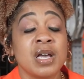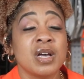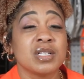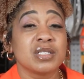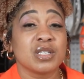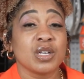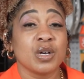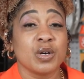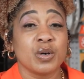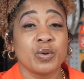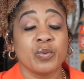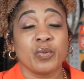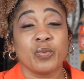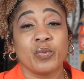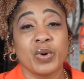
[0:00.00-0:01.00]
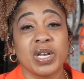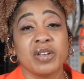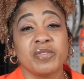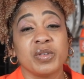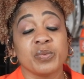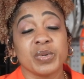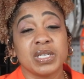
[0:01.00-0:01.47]
So one
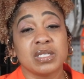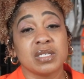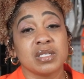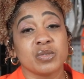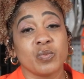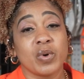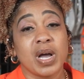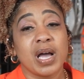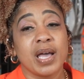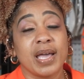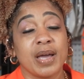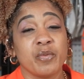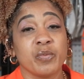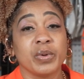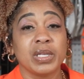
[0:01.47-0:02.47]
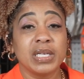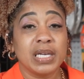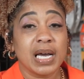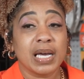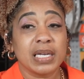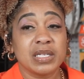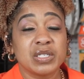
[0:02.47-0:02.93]
of the reasons why I really
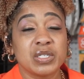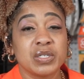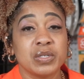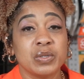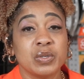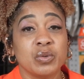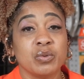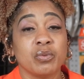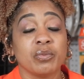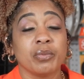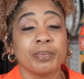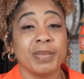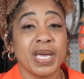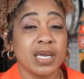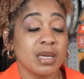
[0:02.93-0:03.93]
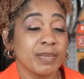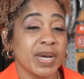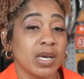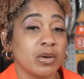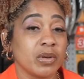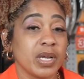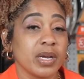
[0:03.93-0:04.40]
got into making
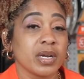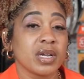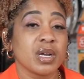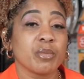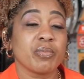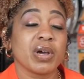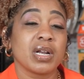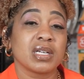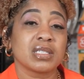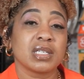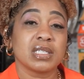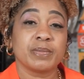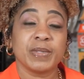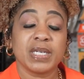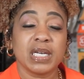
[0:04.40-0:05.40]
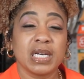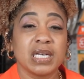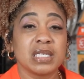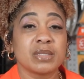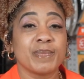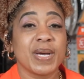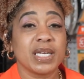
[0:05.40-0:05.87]
my own hair care products is
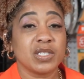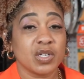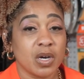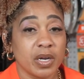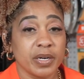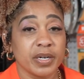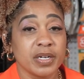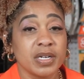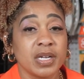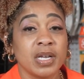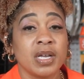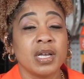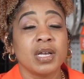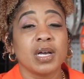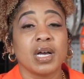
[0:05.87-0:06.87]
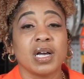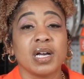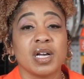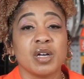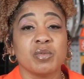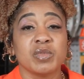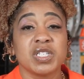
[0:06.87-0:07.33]
because my daughter,
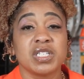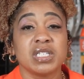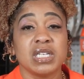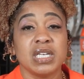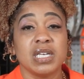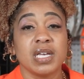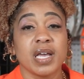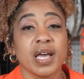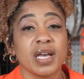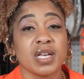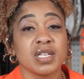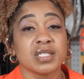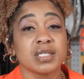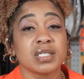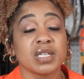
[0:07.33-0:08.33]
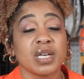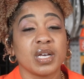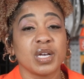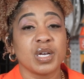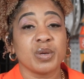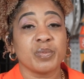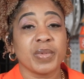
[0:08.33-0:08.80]
she has
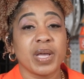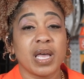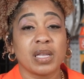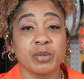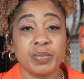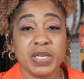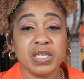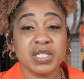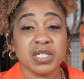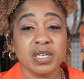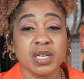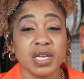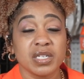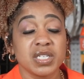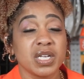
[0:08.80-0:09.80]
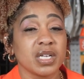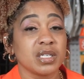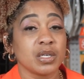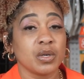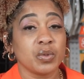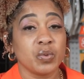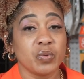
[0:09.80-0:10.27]
alopecia, and she had to
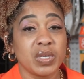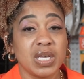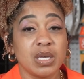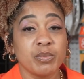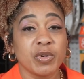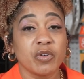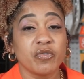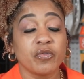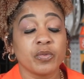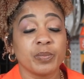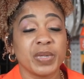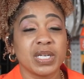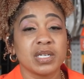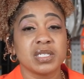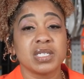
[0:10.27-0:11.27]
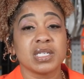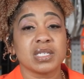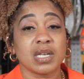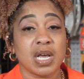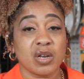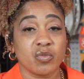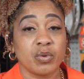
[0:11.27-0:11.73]
go through chemo because she has
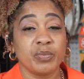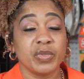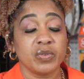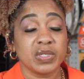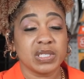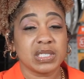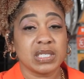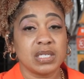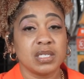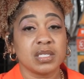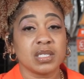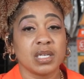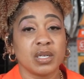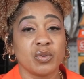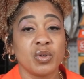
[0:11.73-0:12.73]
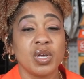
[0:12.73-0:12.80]
an autoimmune disease. And